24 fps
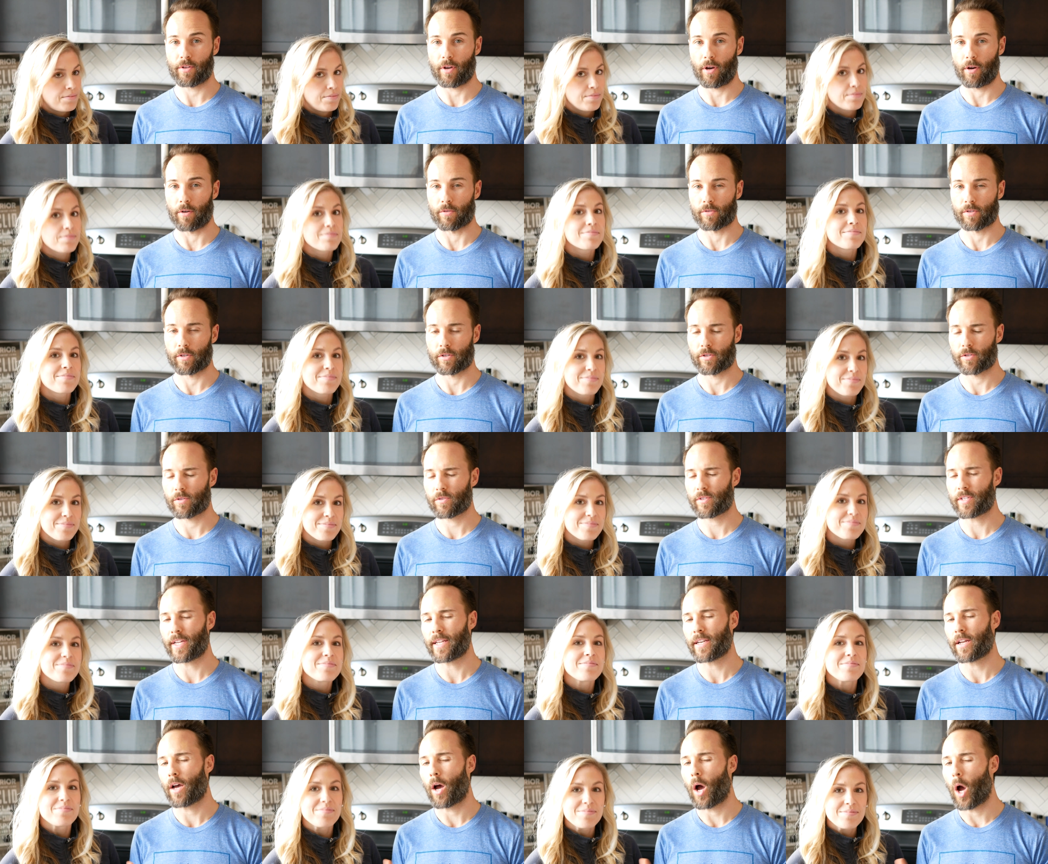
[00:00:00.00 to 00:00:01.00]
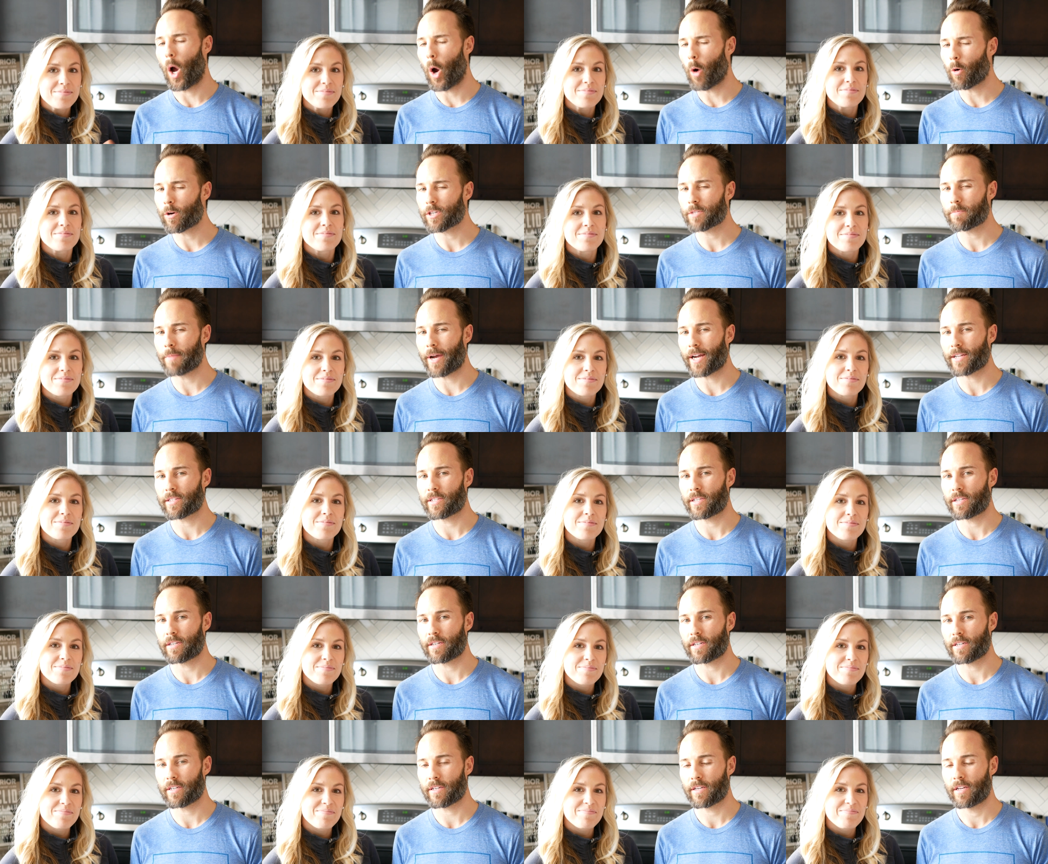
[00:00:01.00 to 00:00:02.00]
Speaker 1: the host. So, it's not always
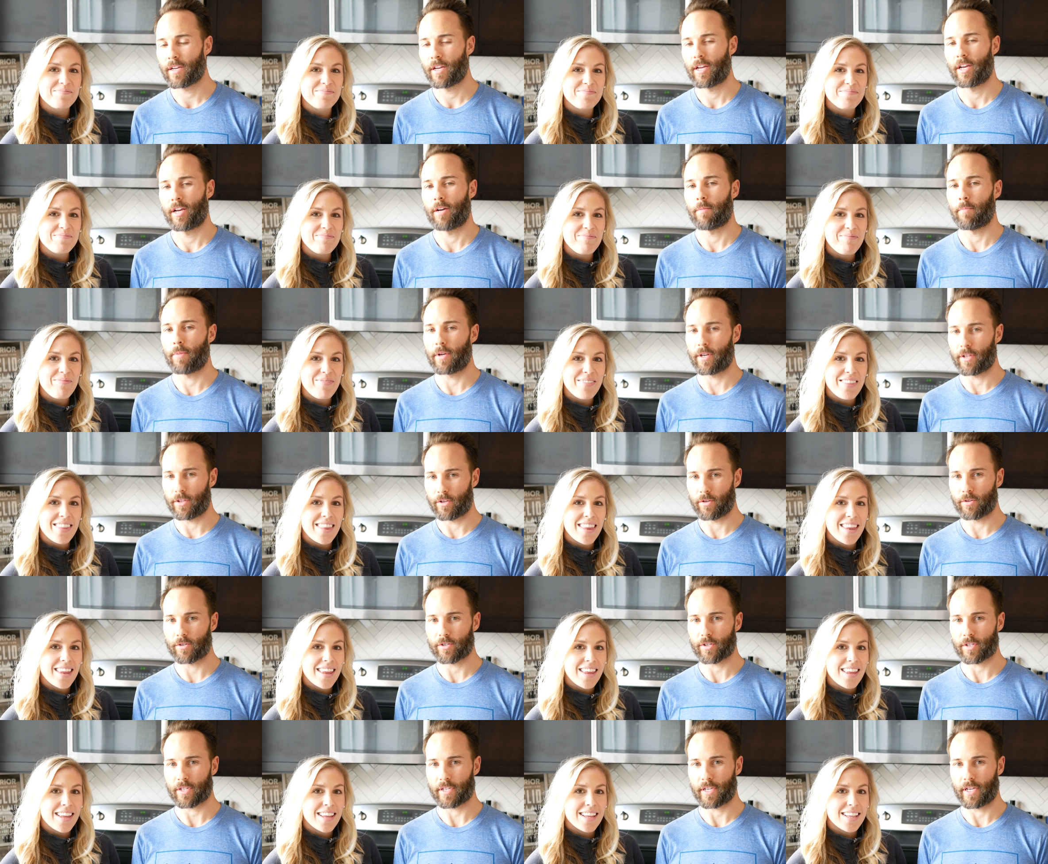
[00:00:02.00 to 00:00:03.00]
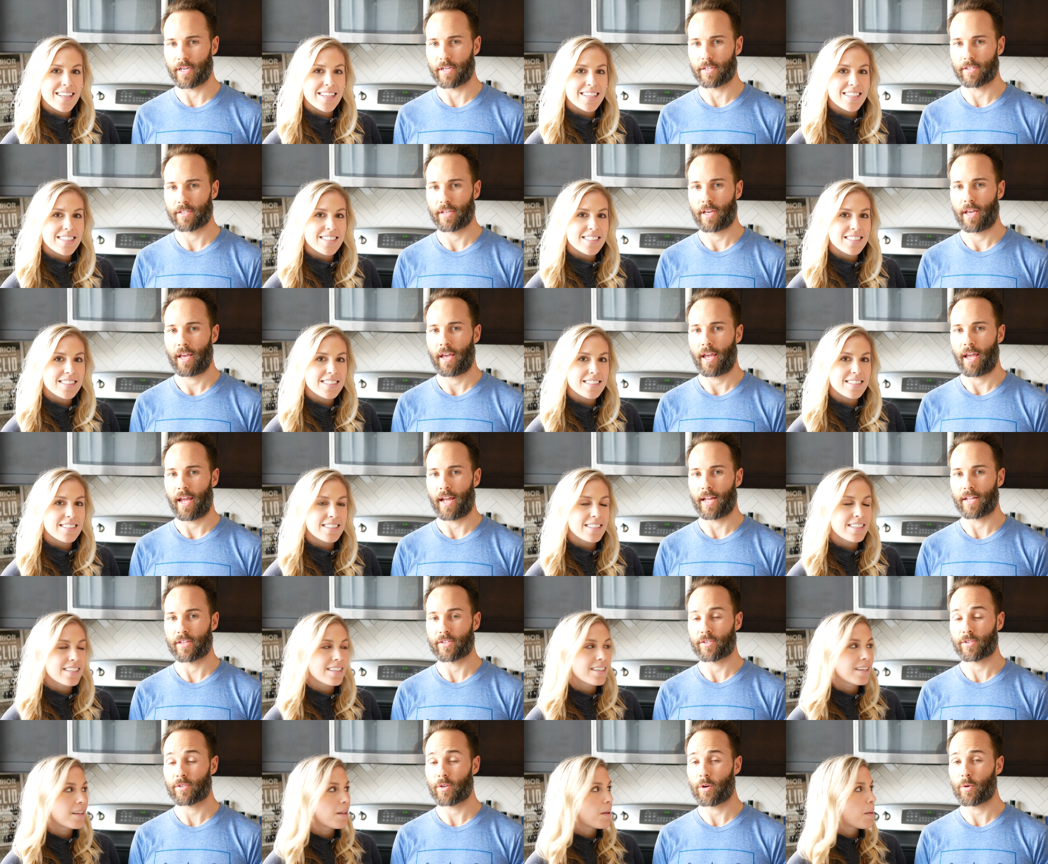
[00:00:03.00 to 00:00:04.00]
bacteria, but it usually is.
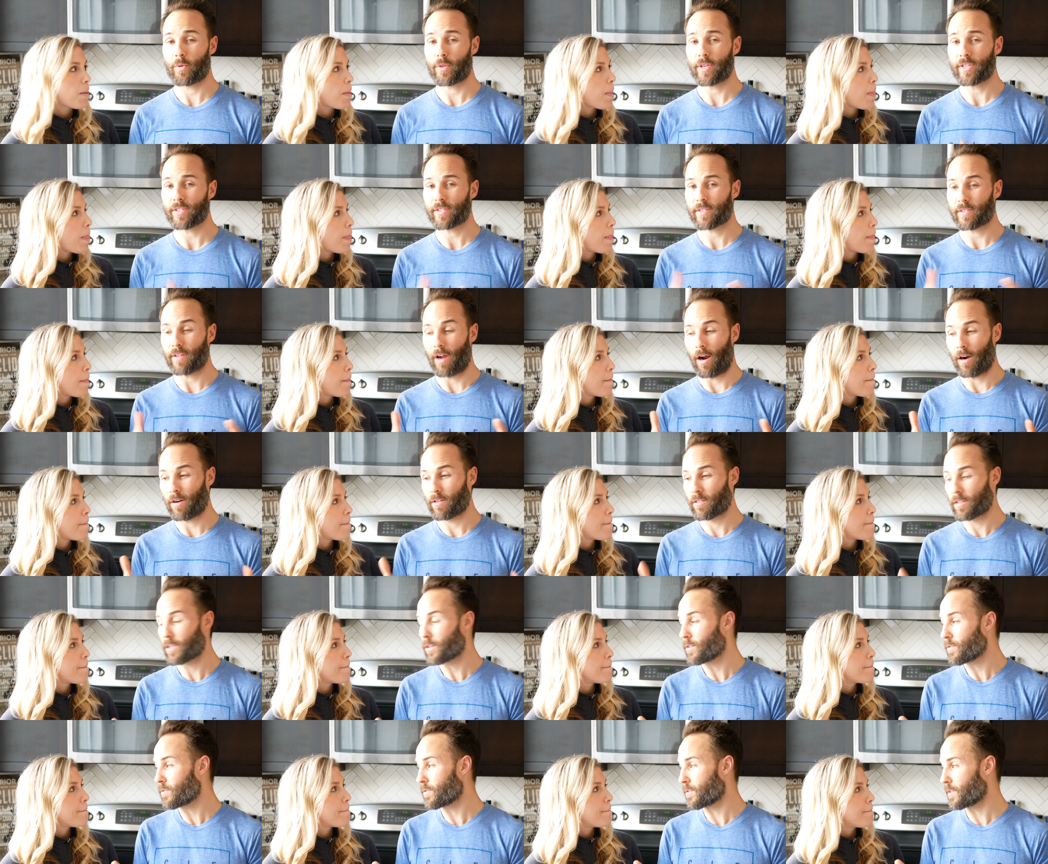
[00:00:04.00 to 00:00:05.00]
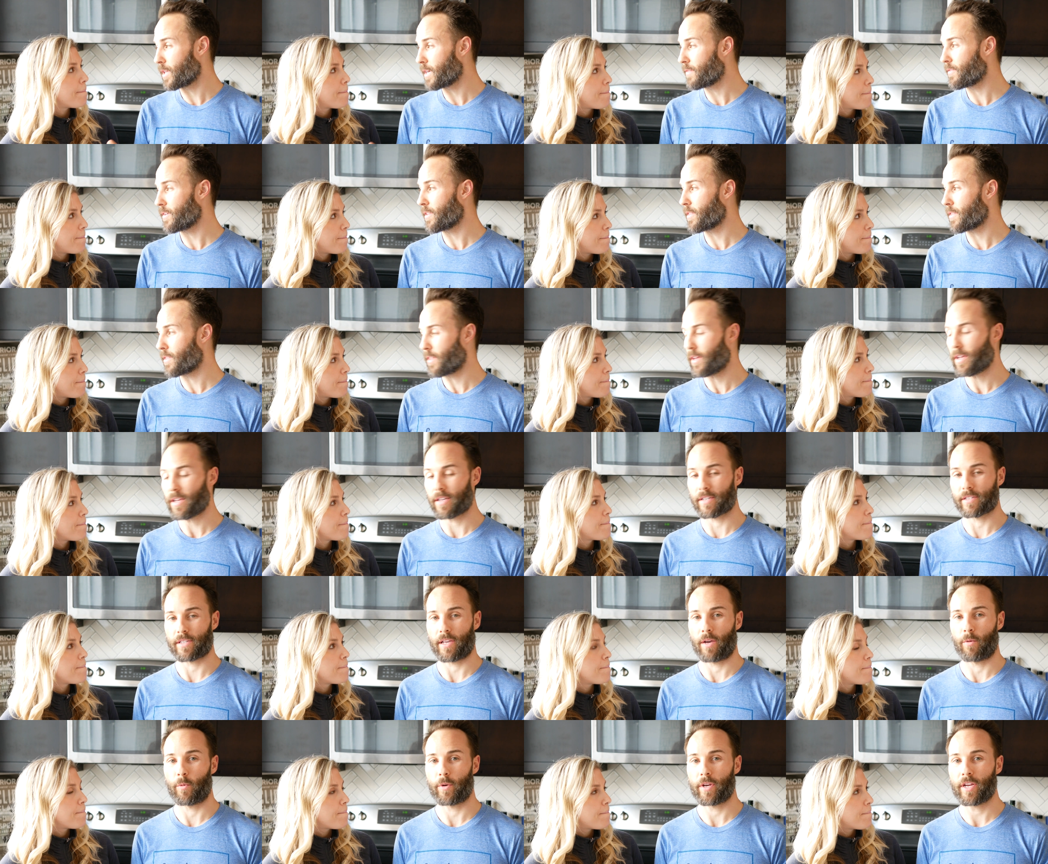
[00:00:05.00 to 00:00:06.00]
And so these are little living
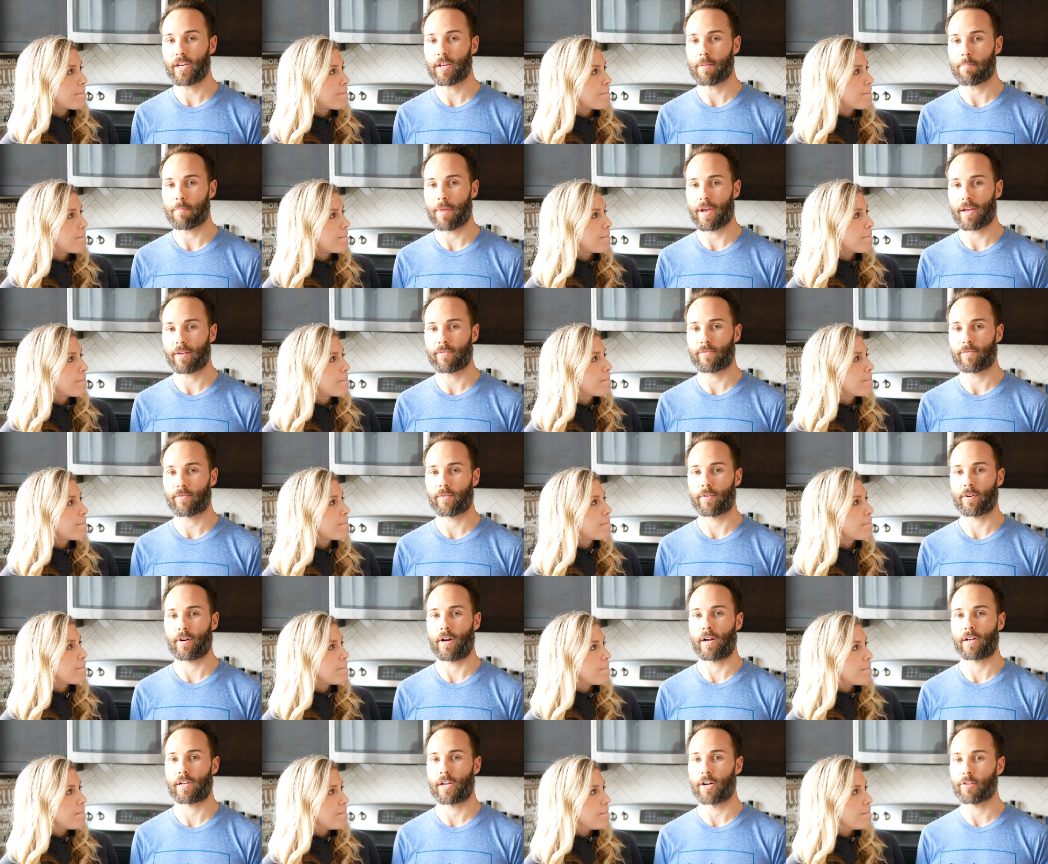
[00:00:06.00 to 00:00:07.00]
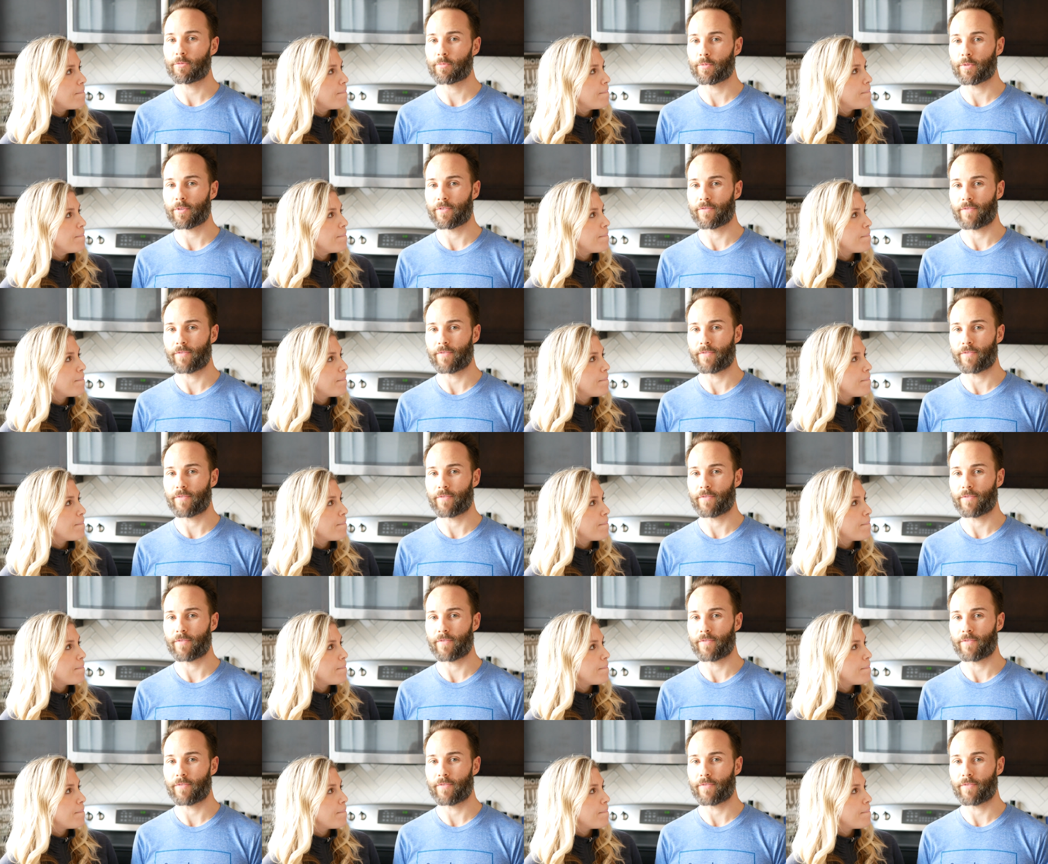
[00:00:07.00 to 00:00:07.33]
things, and we need to make for a comfortable